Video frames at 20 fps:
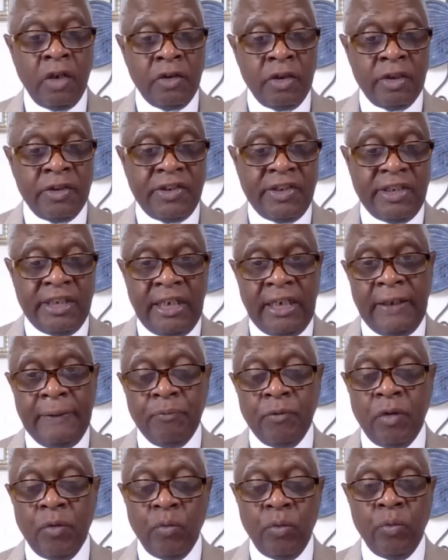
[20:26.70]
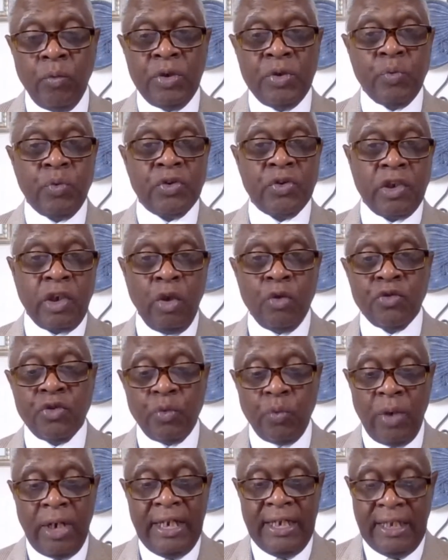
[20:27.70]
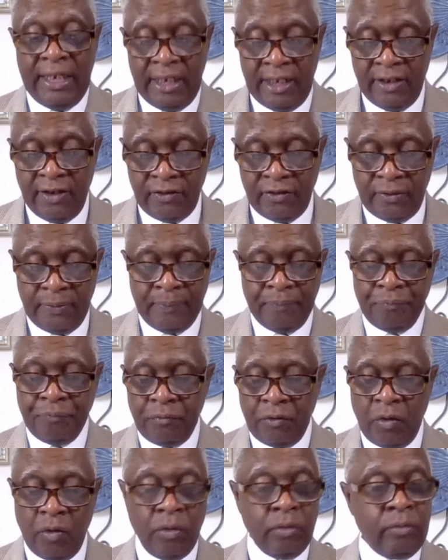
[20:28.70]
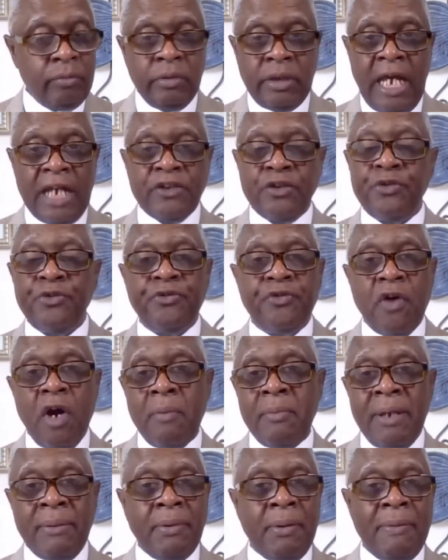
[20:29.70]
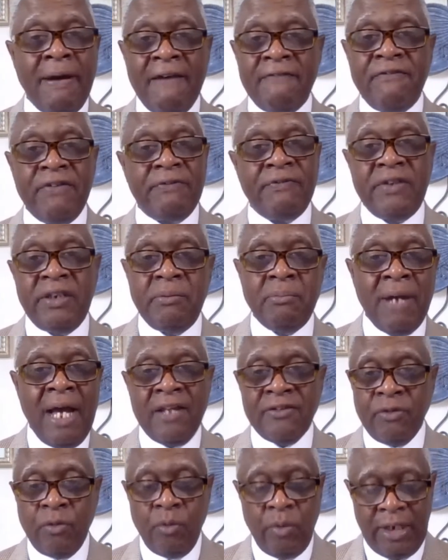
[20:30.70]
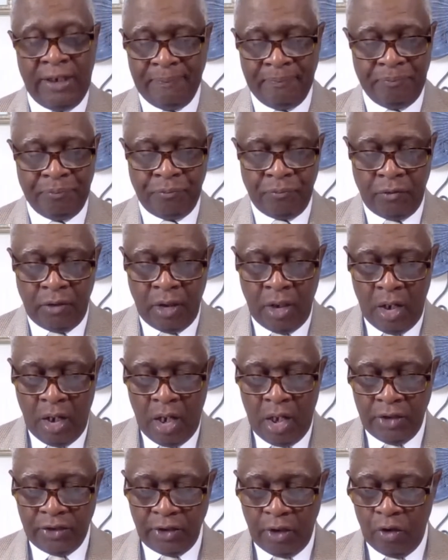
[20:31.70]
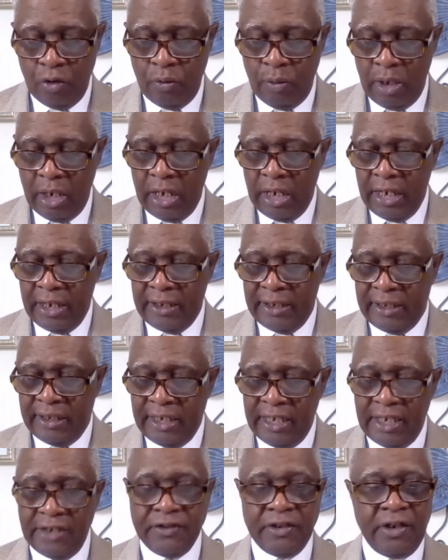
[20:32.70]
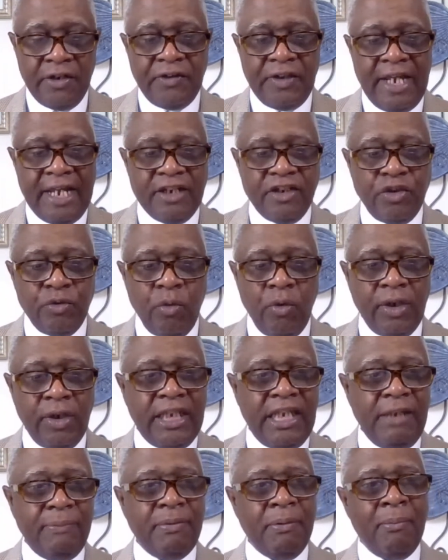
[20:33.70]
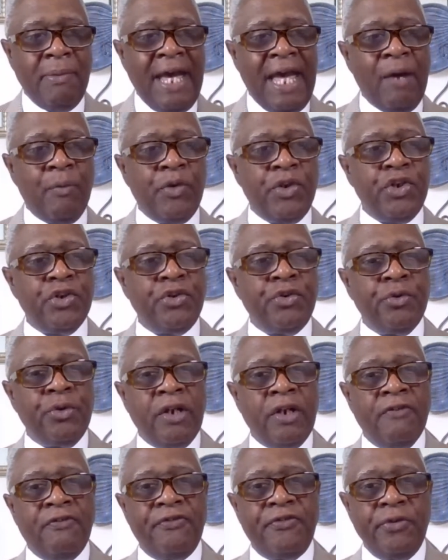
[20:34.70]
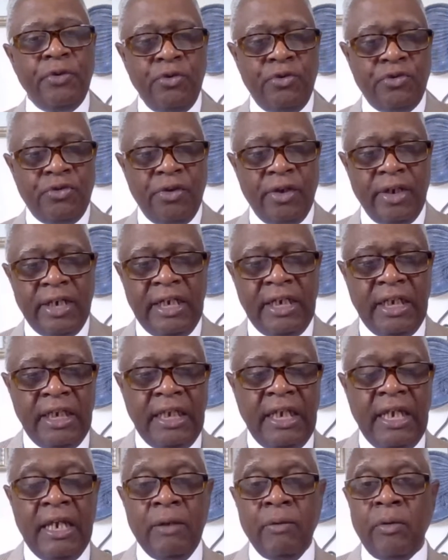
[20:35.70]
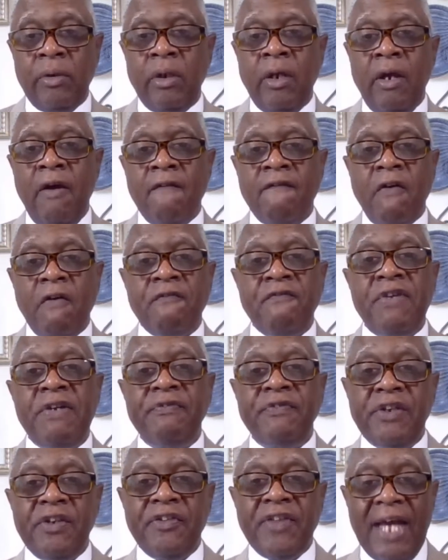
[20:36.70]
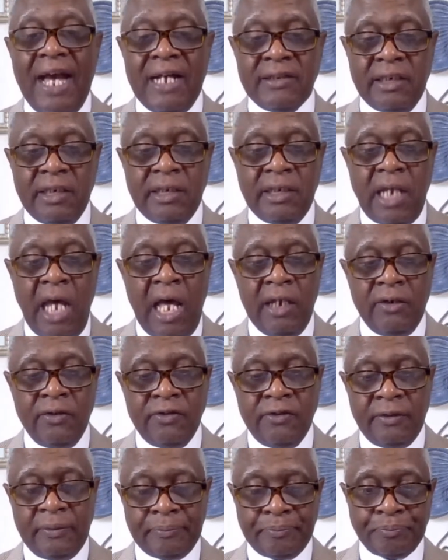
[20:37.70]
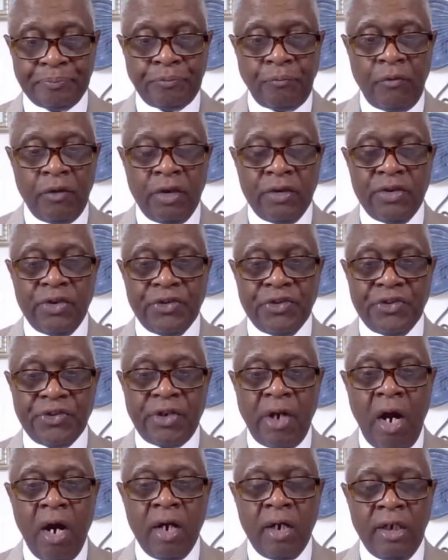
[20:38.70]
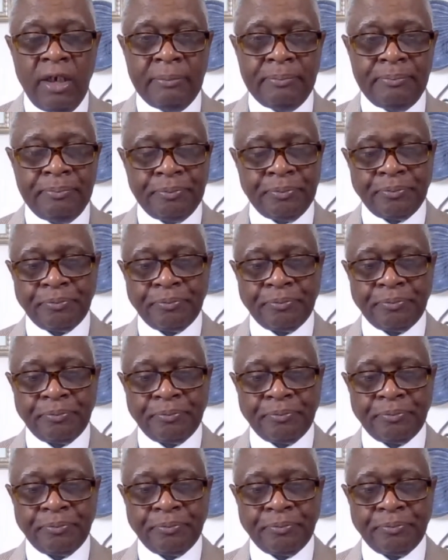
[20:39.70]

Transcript: city, which was close to where he is. Not too far, maybe about 15 miles away. So these are the things you want to keep in mind when you're doing the food truck. And again, for $50,000 to start up,